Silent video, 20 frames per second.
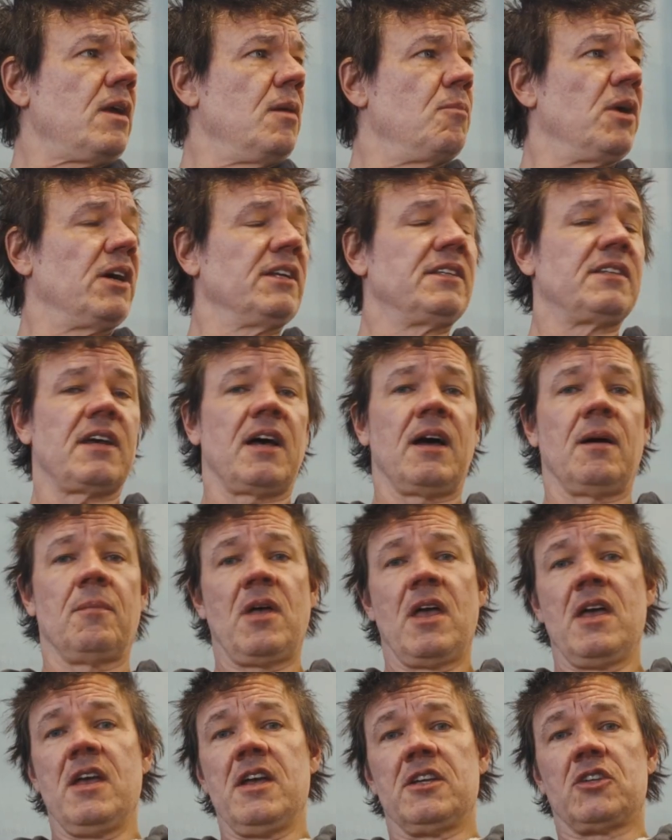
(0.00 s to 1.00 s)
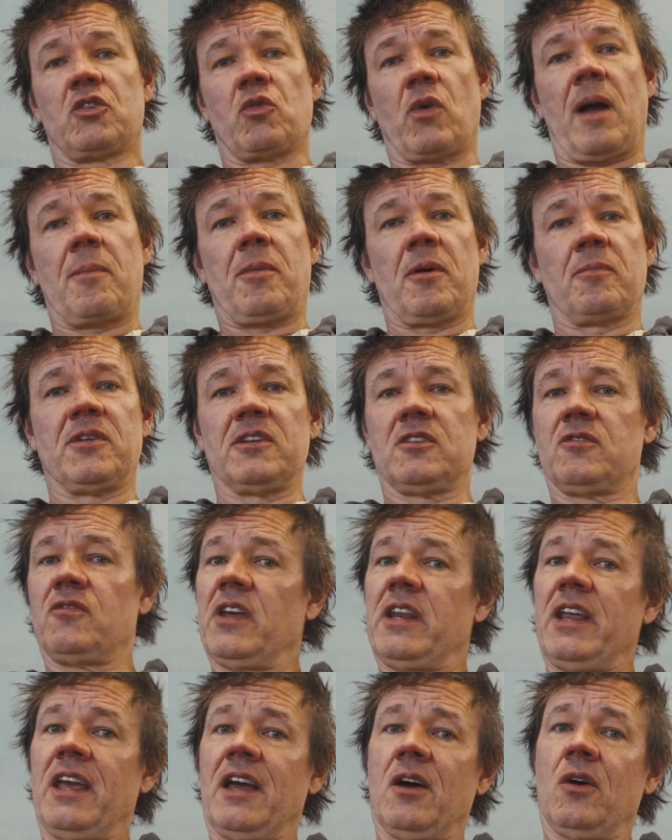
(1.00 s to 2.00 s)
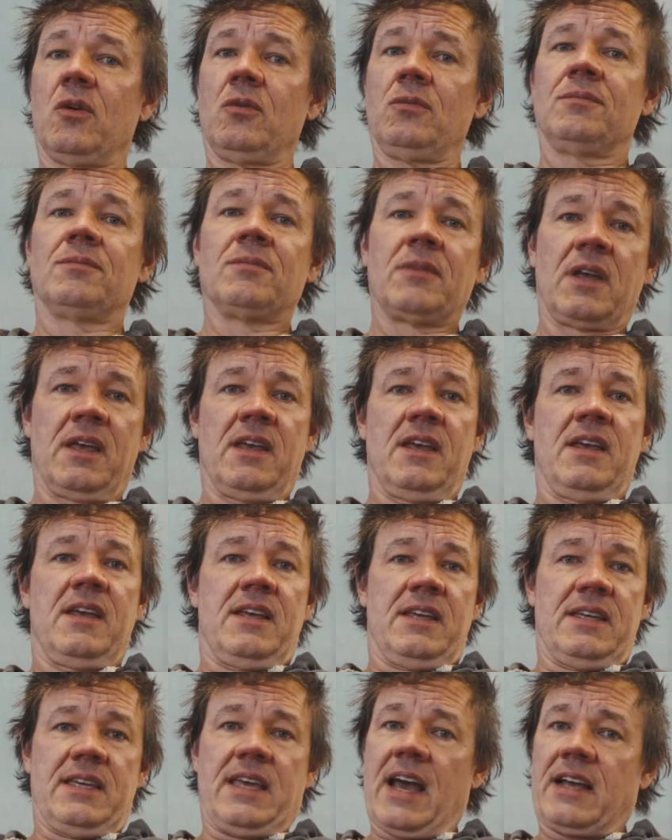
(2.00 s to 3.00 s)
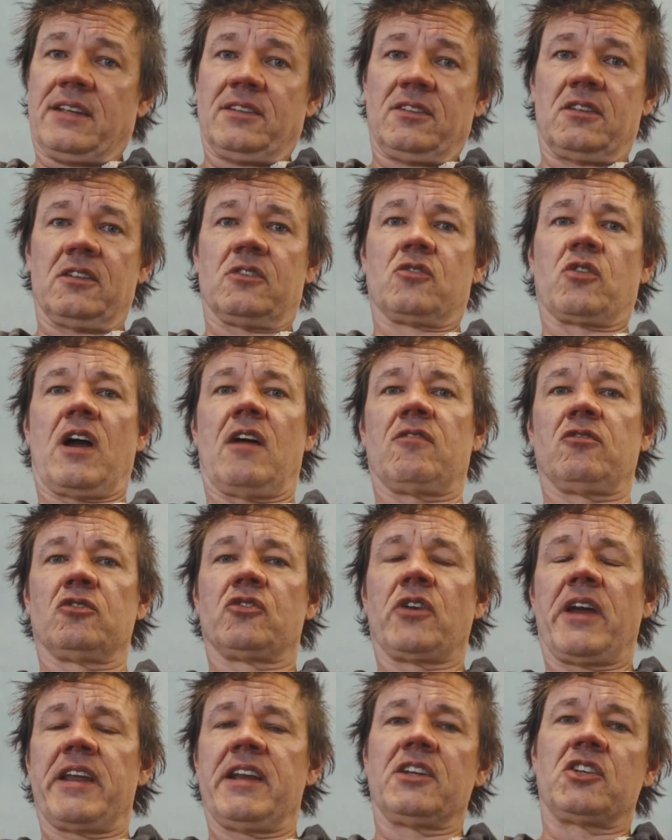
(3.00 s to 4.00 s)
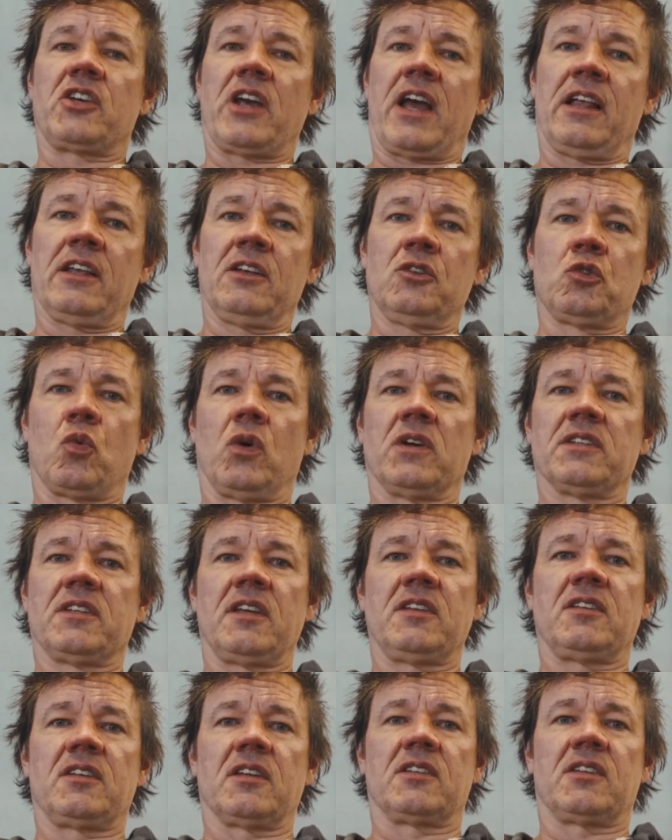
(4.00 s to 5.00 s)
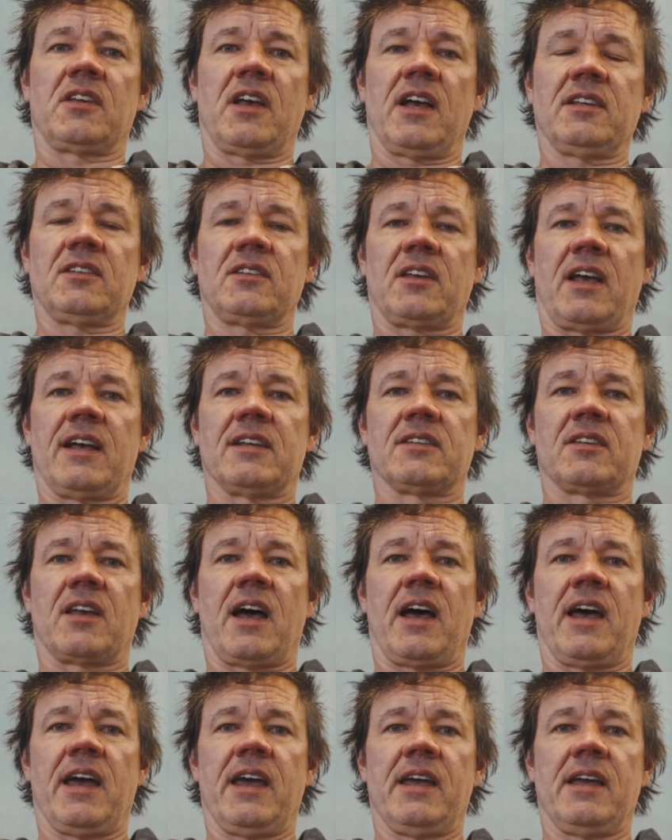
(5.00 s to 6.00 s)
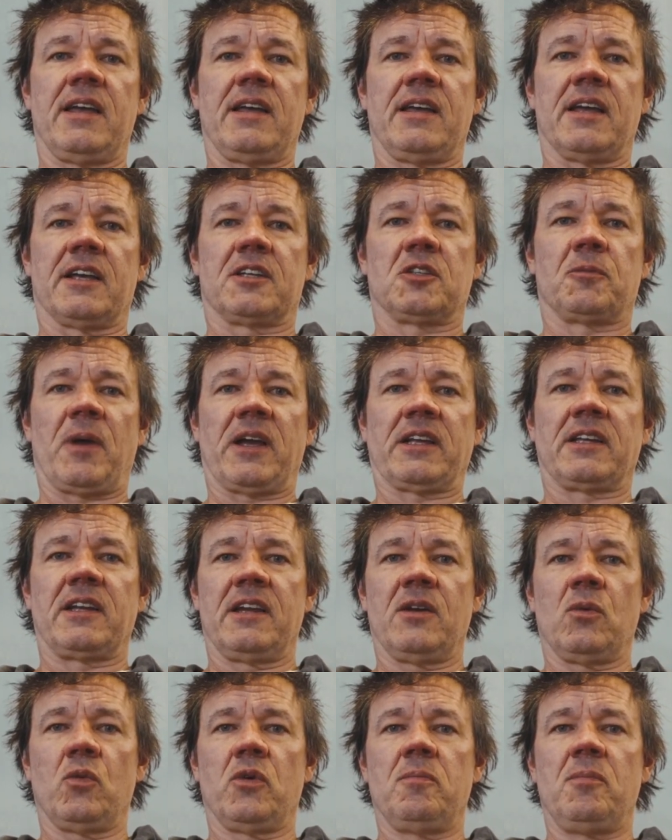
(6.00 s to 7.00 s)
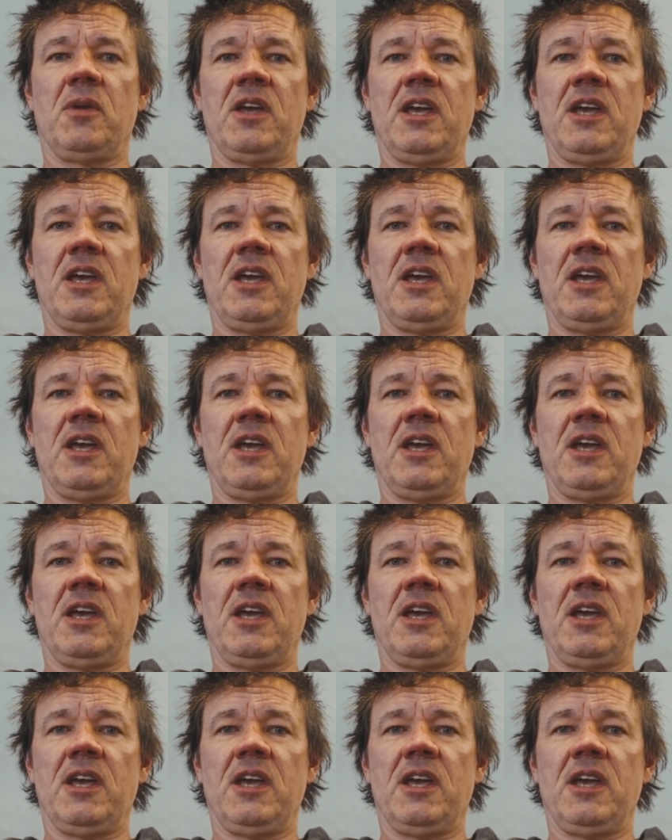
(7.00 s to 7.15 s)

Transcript: But to wrap up this video, yes, the Travel Trading Challenge was a success, as I expected it would